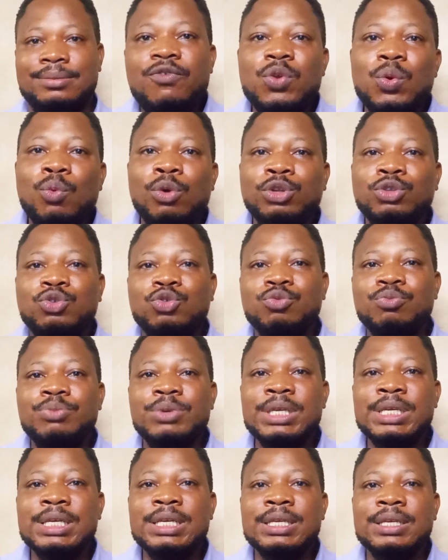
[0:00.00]
If you want to
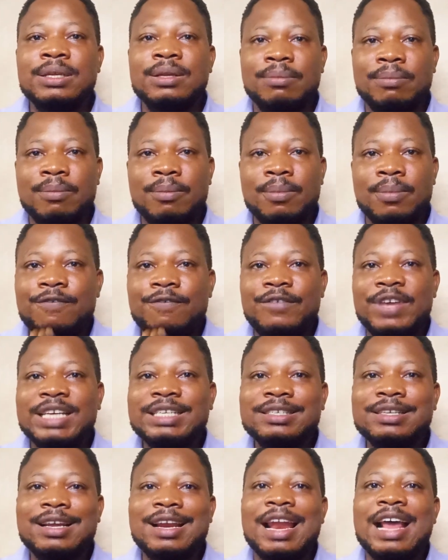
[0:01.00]
be a
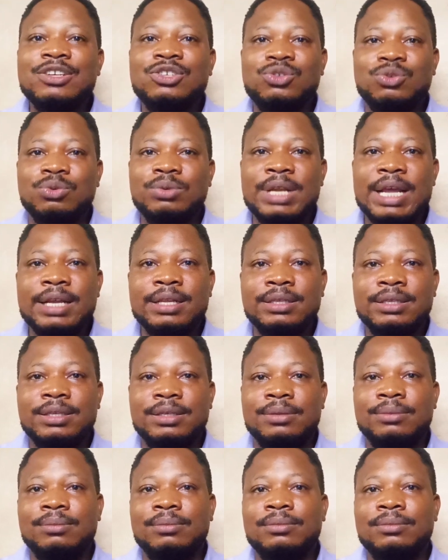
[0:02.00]
first class student